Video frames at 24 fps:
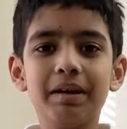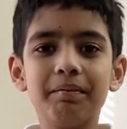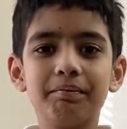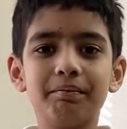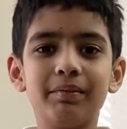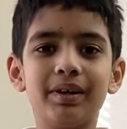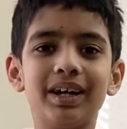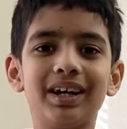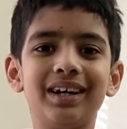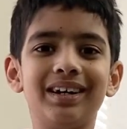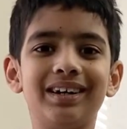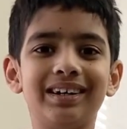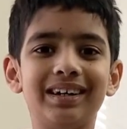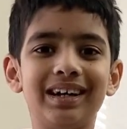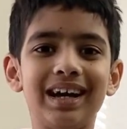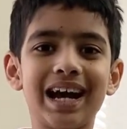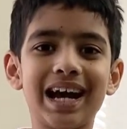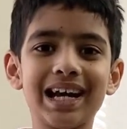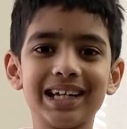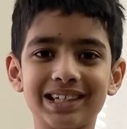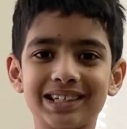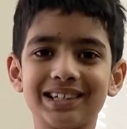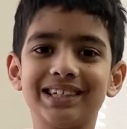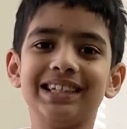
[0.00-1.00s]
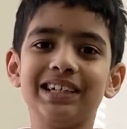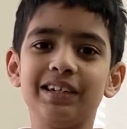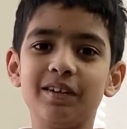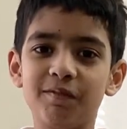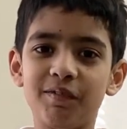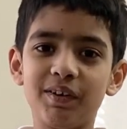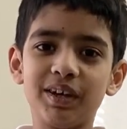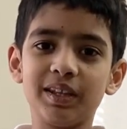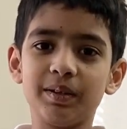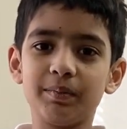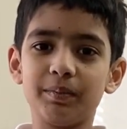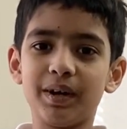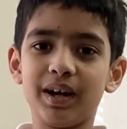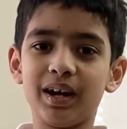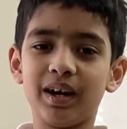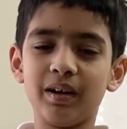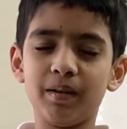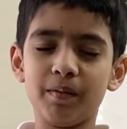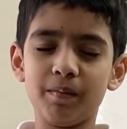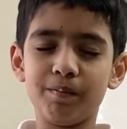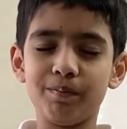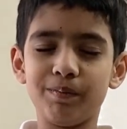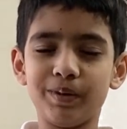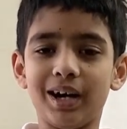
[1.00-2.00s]
but I just need to find the
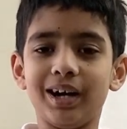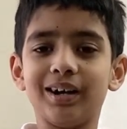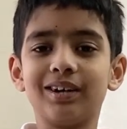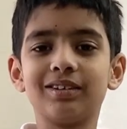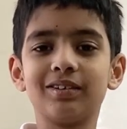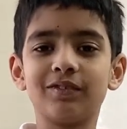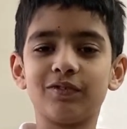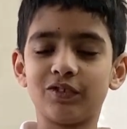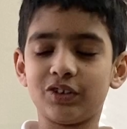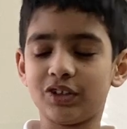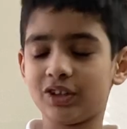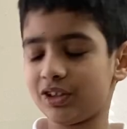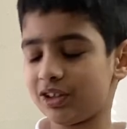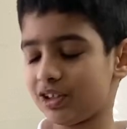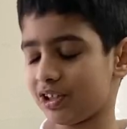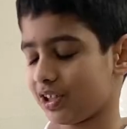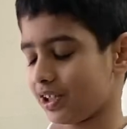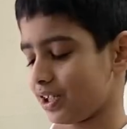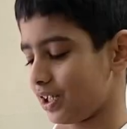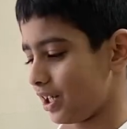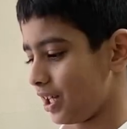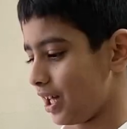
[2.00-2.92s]
box first.